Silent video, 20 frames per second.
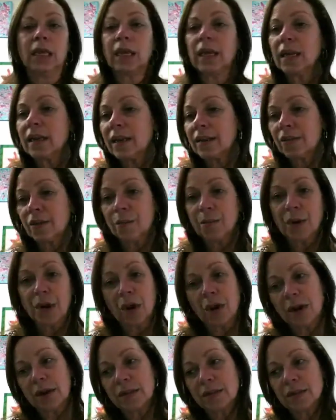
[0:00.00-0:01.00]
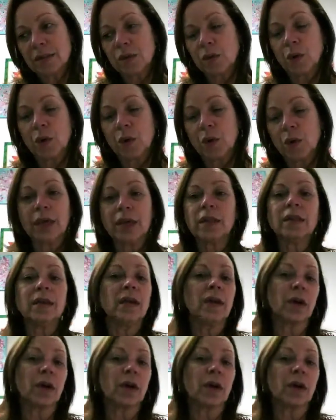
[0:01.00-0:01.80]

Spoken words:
killing their boss, or killing